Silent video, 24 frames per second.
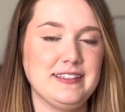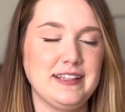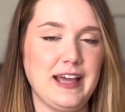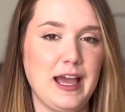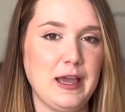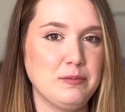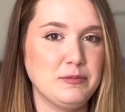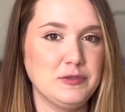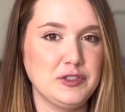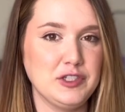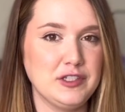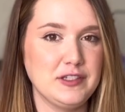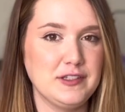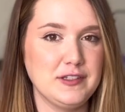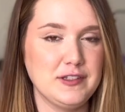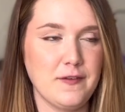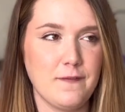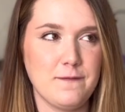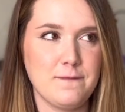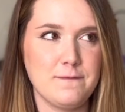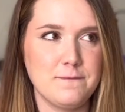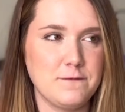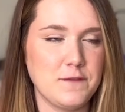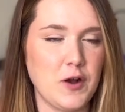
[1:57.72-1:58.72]
I'm just
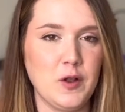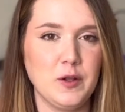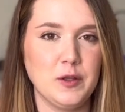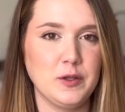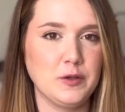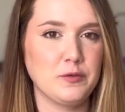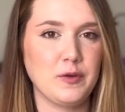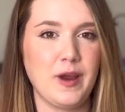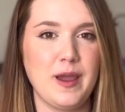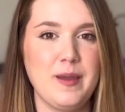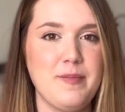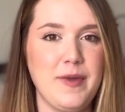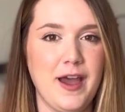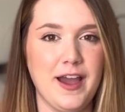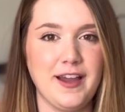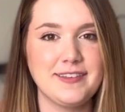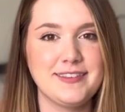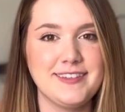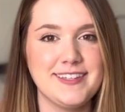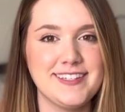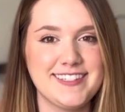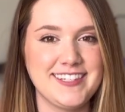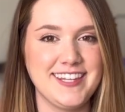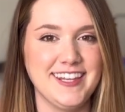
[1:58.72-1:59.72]
falling right back
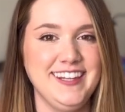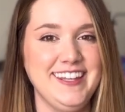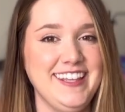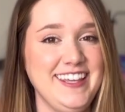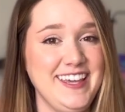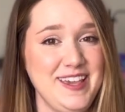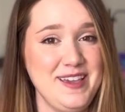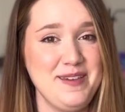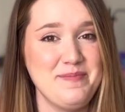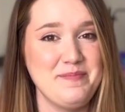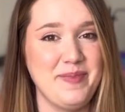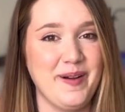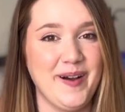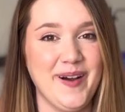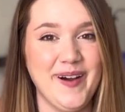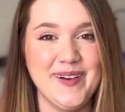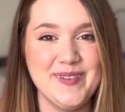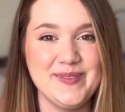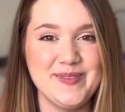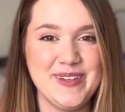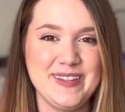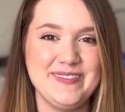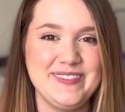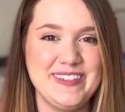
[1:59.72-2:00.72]
to sleep while
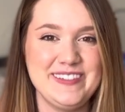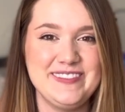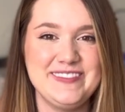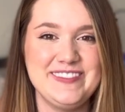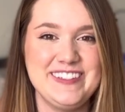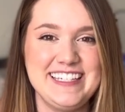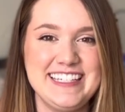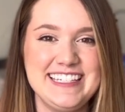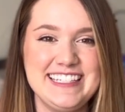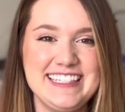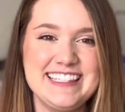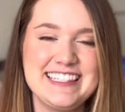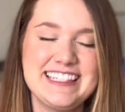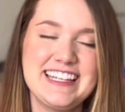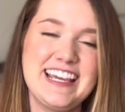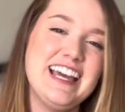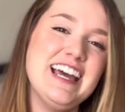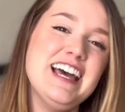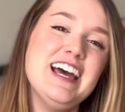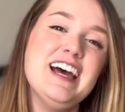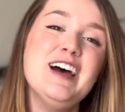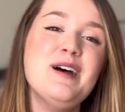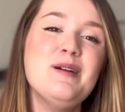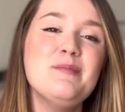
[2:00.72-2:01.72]
baby feeds.
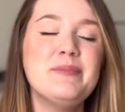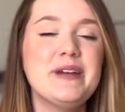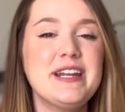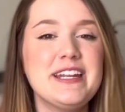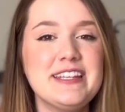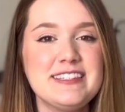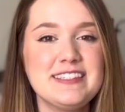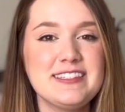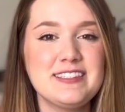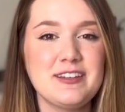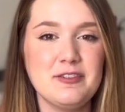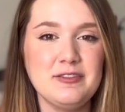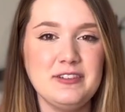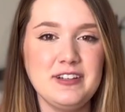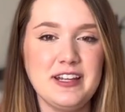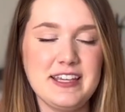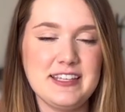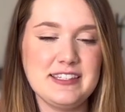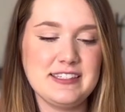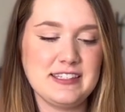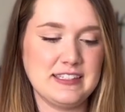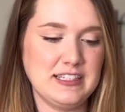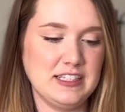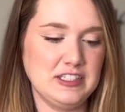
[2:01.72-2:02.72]
But it's so
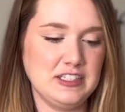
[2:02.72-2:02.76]
nice because it